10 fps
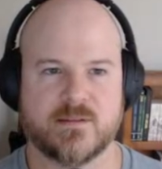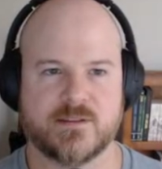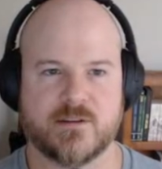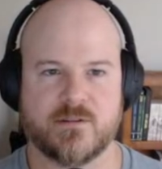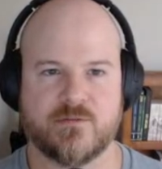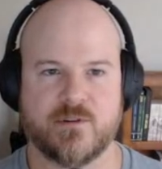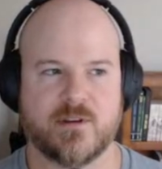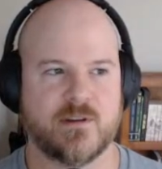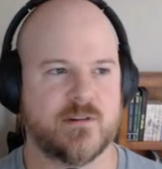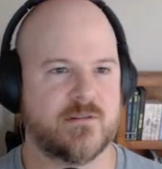So if we
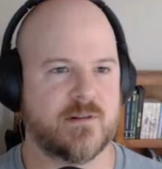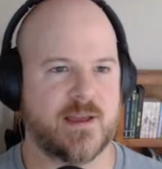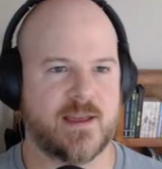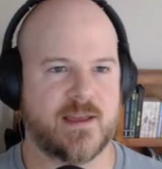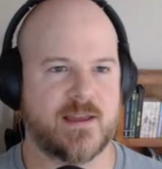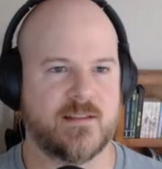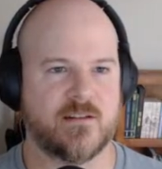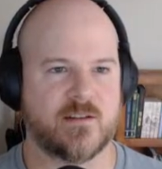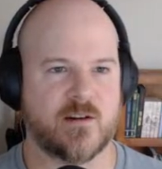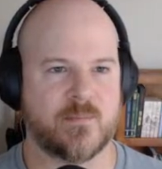go and
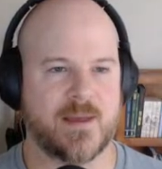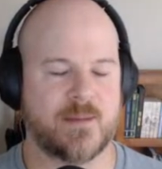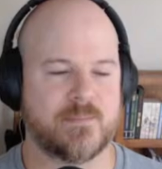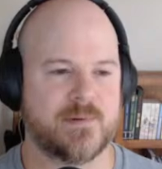look at our map,